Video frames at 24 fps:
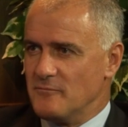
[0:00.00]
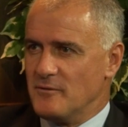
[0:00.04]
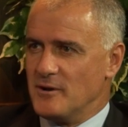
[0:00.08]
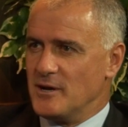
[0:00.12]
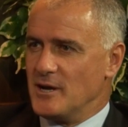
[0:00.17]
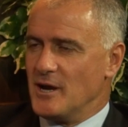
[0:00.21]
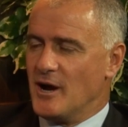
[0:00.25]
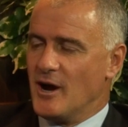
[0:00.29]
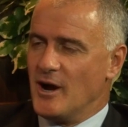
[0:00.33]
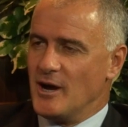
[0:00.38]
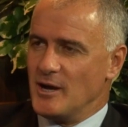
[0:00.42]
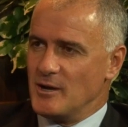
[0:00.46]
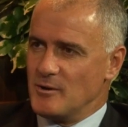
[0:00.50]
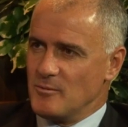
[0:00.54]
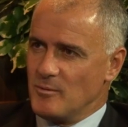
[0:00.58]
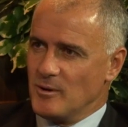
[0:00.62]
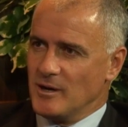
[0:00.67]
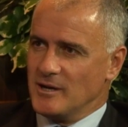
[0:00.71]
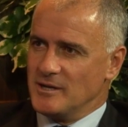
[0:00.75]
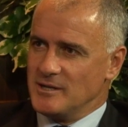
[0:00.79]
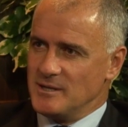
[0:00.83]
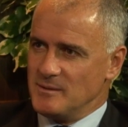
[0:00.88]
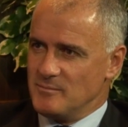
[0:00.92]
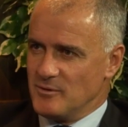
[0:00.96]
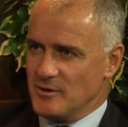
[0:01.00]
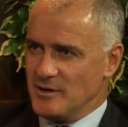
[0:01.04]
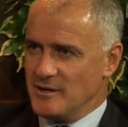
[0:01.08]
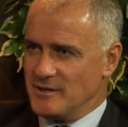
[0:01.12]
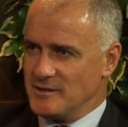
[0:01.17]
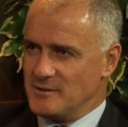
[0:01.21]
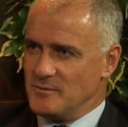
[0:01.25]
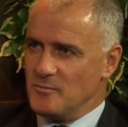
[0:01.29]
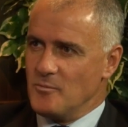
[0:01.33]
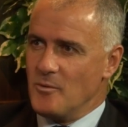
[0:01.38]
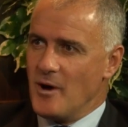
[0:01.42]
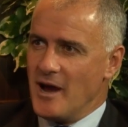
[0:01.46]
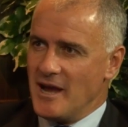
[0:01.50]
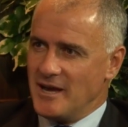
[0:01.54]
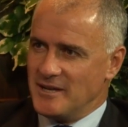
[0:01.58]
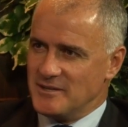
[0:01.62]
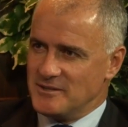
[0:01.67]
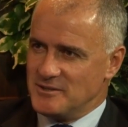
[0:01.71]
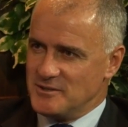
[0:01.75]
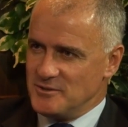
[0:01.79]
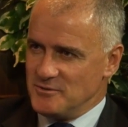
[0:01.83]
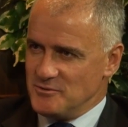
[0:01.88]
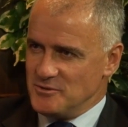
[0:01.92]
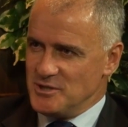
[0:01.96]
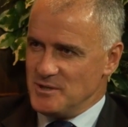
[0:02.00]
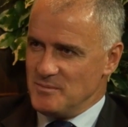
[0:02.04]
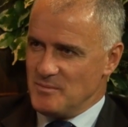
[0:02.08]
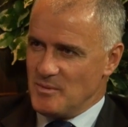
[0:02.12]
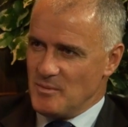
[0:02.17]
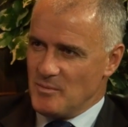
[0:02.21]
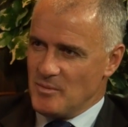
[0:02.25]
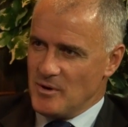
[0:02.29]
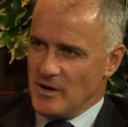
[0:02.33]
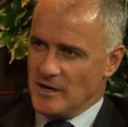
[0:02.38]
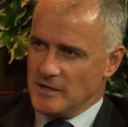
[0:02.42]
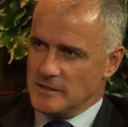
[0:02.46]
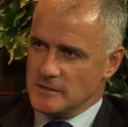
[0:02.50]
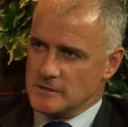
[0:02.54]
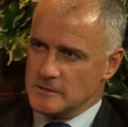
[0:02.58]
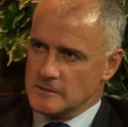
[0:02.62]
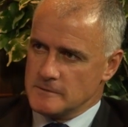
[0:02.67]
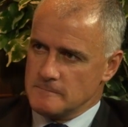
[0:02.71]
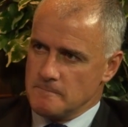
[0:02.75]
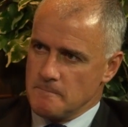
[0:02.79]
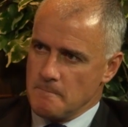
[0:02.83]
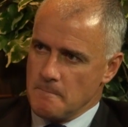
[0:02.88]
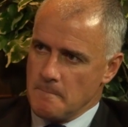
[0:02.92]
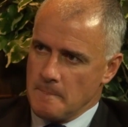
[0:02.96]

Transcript: a very high quality product away at too cheap a price.